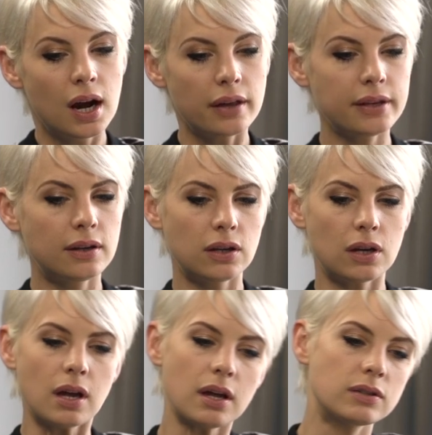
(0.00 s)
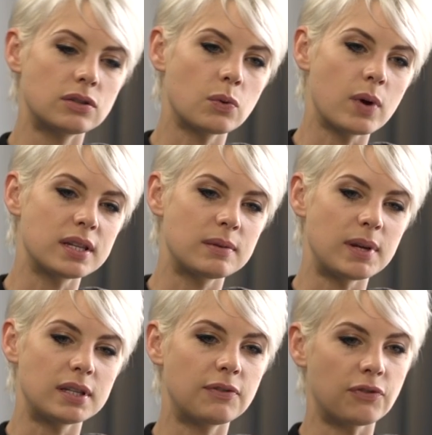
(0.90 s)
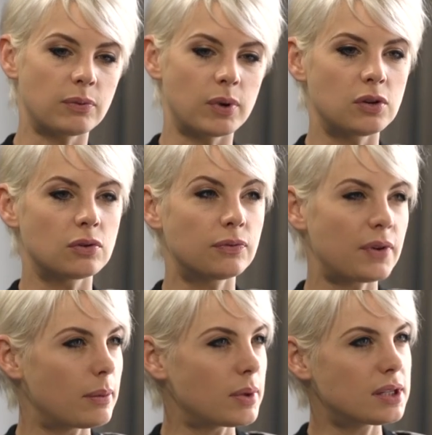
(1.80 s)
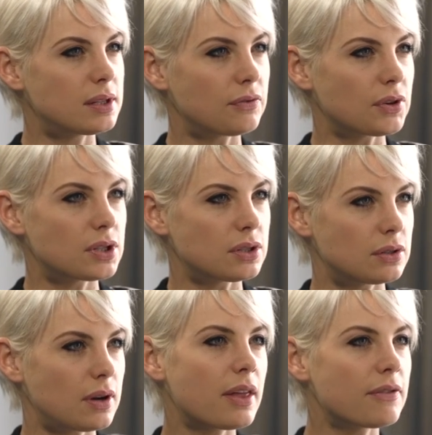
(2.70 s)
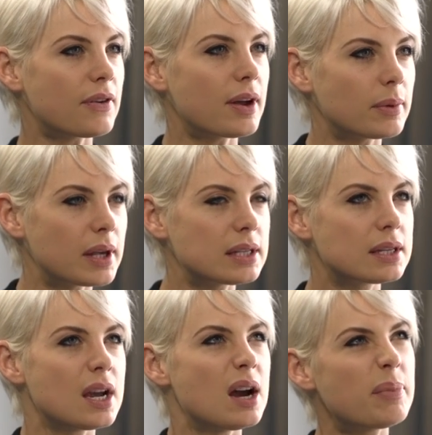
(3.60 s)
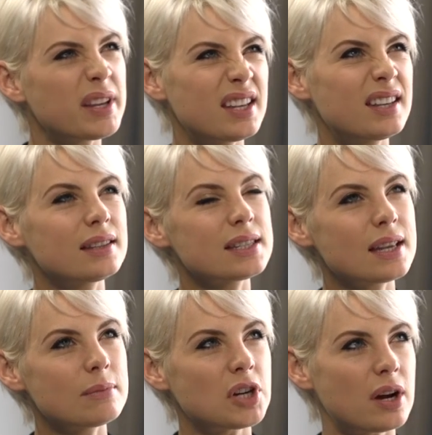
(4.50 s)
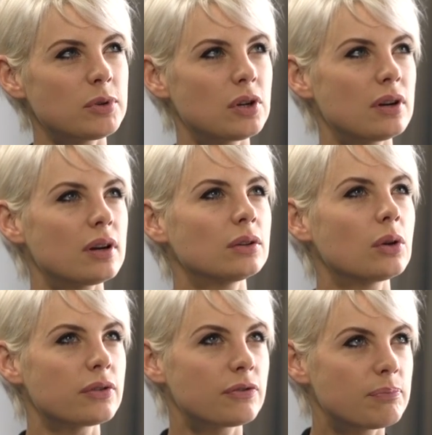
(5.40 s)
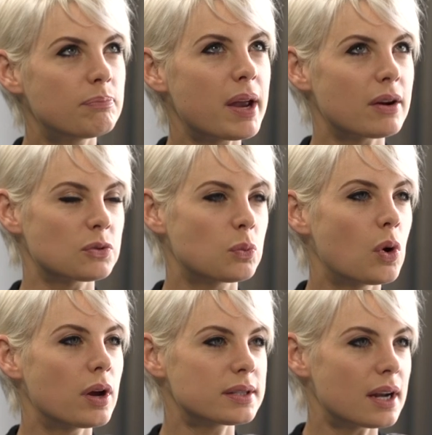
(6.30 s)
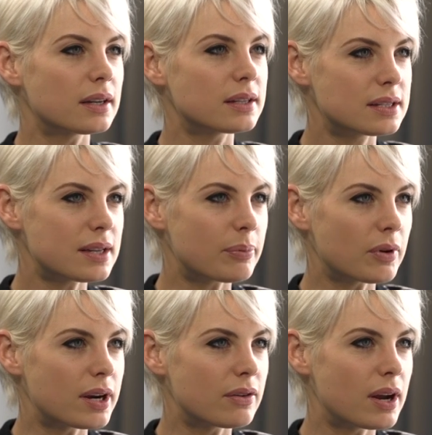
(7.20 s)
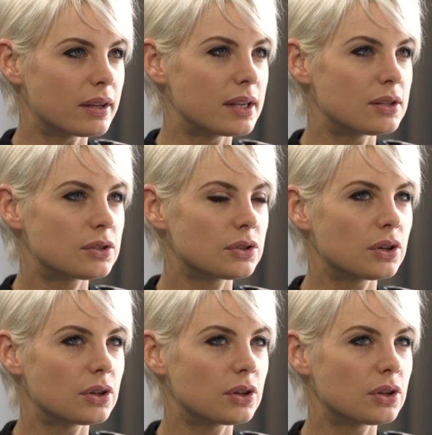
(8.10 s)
I think it's always a bit different when your family's different to other families. But I think at the same time, you know, a lot of parents were starting to separate around then too.